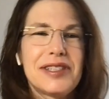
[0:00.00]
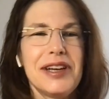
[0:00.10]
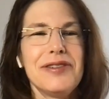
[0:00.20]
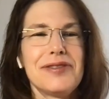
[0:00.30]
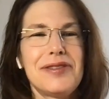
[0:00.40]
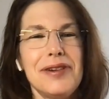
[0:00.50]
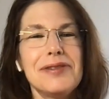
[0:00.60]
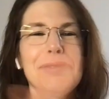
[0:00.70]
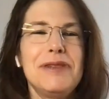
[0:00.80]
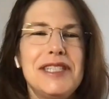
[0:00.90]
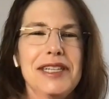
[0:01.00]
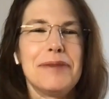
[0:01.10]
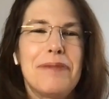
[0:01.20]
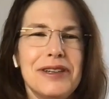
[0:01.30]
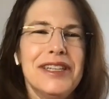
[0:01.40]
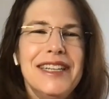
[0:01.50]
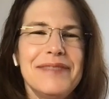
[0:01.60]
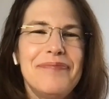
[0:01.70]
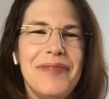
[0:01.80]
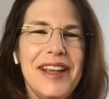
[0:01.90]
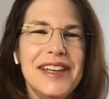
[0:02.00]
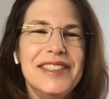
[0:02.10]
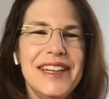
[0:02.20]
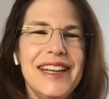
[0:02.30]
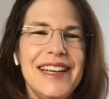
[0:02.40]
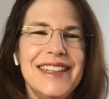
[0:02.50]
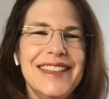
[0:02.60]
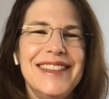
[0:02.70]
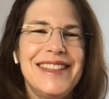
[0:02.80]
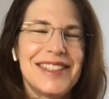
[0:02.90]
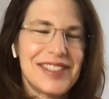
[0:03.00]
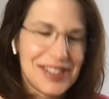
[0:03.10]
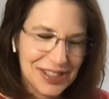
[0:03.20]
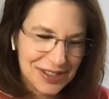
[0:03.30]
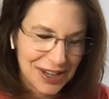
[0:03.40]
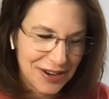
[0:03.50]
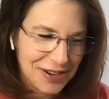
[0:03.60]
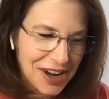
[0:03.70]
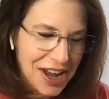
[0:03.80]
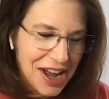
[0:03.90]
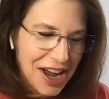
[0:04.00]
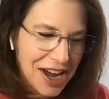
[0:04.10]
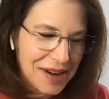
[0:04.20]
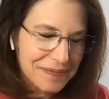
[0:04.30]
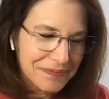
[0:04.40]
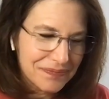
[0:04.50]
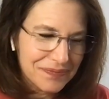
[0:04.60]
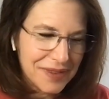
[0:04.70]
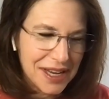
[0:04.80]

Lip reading: So those we didn't put in the studio um